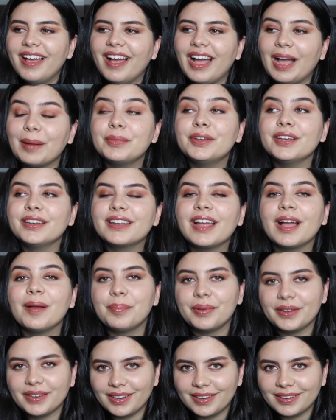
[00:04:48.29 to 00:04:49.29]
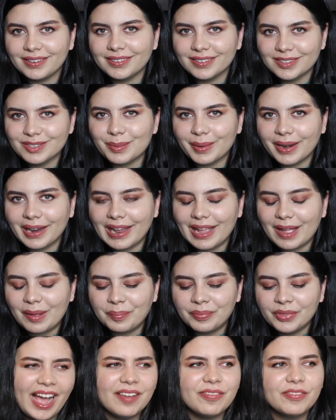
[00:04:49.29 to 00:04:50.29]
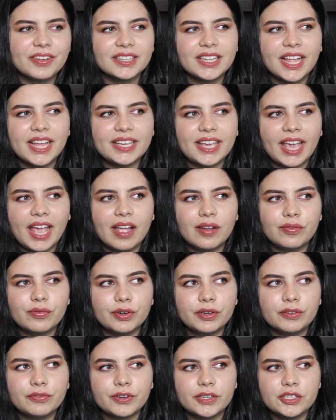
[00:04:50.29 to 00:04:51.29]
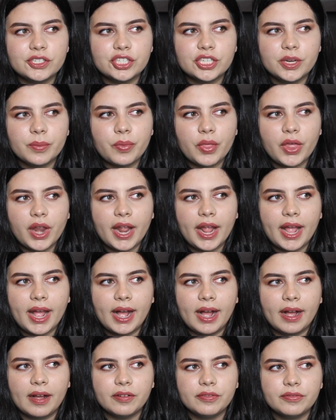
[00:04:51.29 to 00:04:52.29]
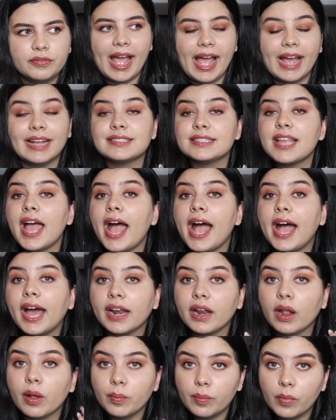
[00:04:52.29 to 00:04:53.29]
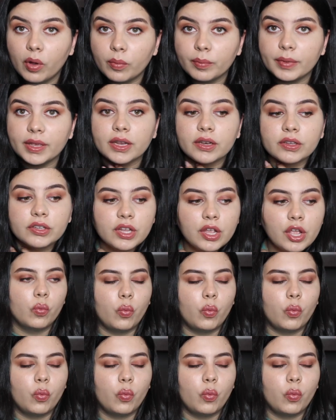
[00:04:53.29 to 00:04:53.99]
I'm good company is what I am. I feel like every friendship that I have has had a moment